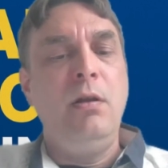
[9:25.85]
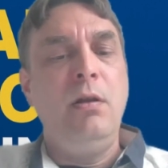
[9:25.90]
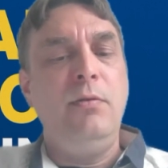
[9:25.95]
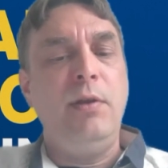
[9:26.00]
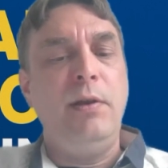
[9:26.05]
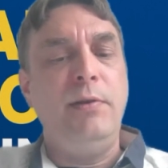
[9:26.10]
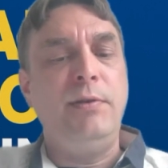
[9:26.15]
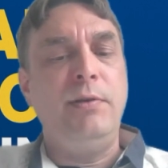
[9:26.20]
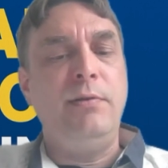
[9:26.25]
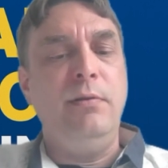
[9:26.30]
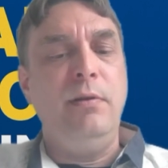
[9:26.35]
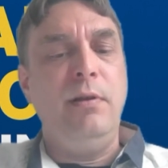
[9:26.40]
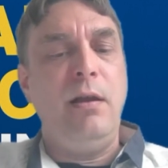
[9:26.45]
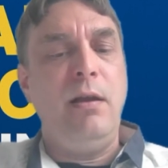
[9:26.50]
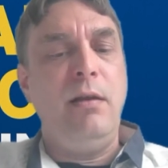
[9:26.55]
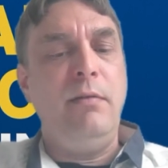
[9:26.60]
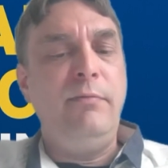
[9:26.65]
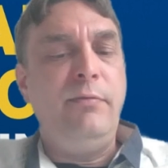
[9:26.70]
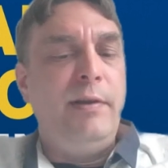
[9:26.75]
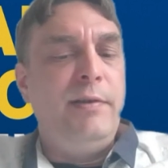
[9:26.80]
Those
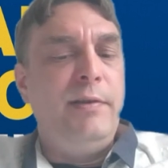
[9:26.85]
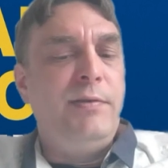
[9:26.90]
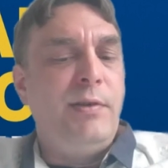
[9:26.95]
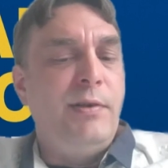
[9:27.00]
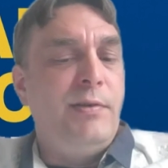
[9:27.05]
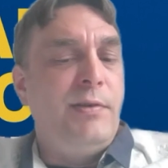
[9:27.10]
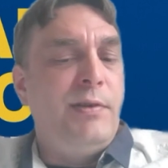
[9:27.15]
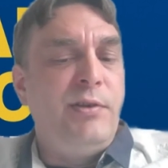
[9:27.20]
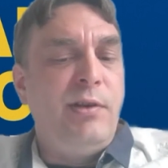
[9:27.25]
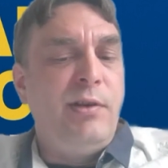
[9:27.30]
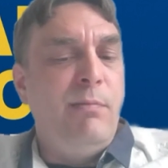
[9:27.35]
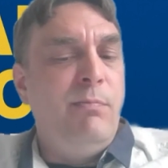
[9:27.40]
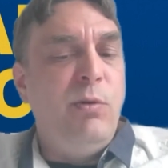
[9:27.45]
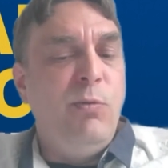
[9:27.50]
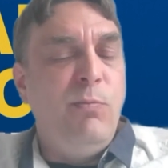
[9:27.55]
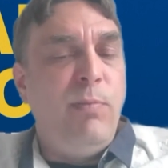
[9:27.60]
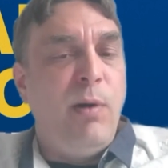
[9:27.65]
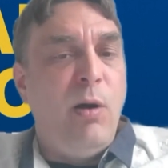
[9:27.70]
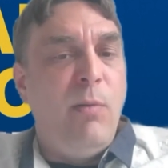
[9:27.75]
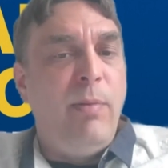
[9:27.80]
are, for instance, a simple
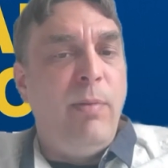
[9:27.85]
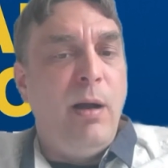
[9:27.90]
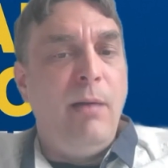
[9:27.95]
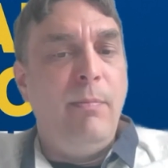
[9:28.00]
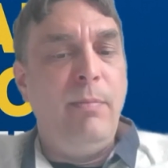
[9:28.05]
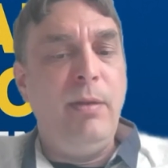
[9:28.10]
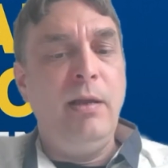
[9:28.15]
pop-up